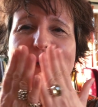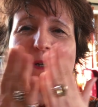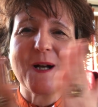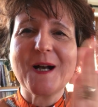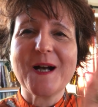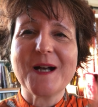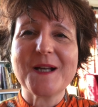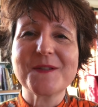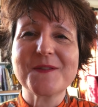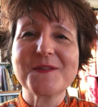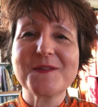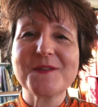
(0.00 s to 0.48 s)

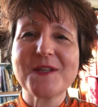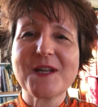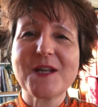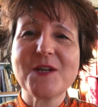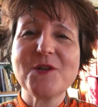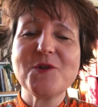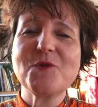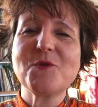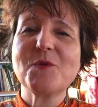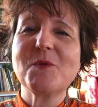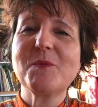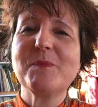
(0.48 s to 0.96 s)
I
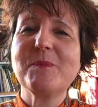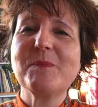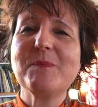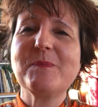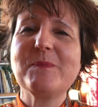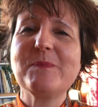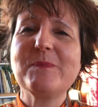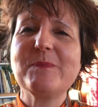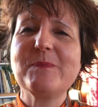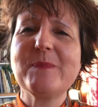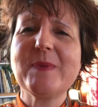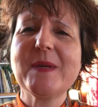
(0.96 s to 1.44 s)
send you a
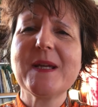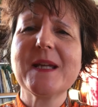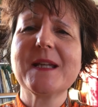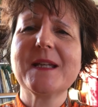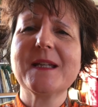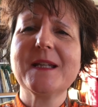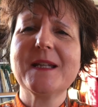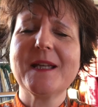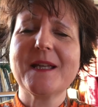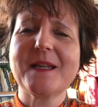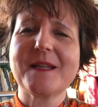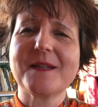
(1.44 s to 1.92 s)

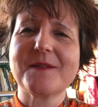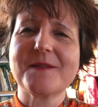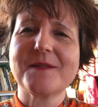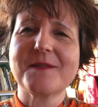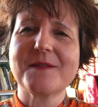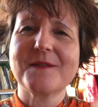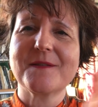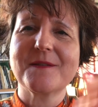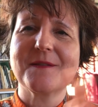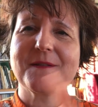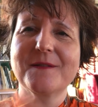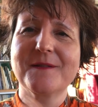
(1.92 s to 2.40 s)
big
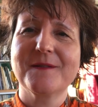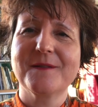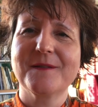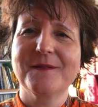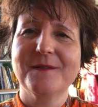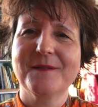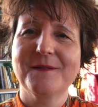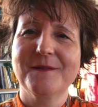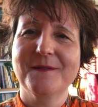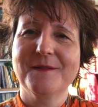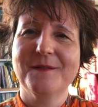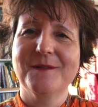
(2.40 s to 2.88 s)
kiss.
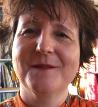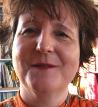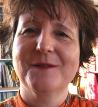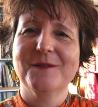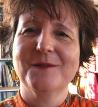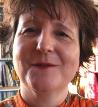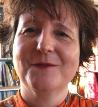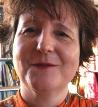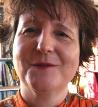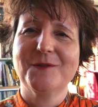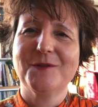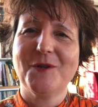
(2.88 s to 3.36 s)

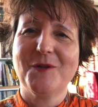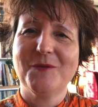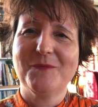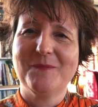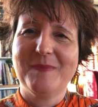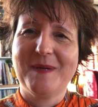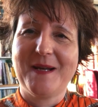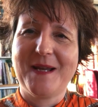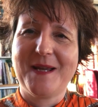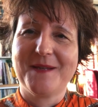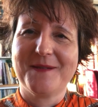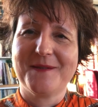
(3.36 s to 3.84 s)
God
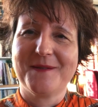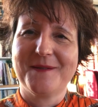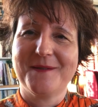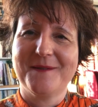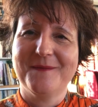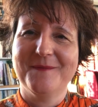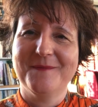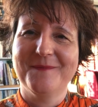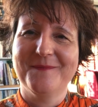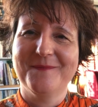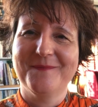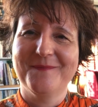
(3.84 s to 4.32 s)

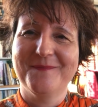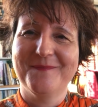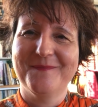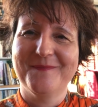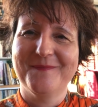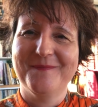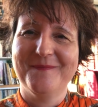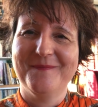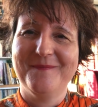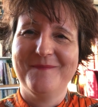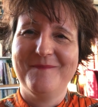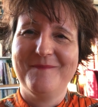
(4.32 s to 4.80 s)
bless.
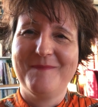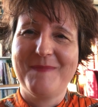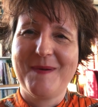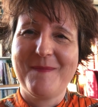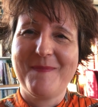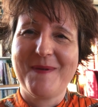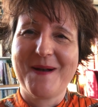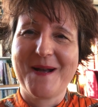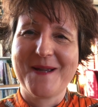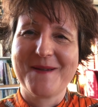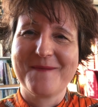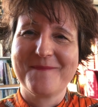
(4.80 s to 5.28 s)

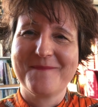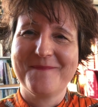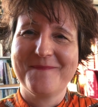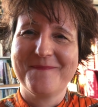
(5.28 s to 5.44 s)
Bye-bye.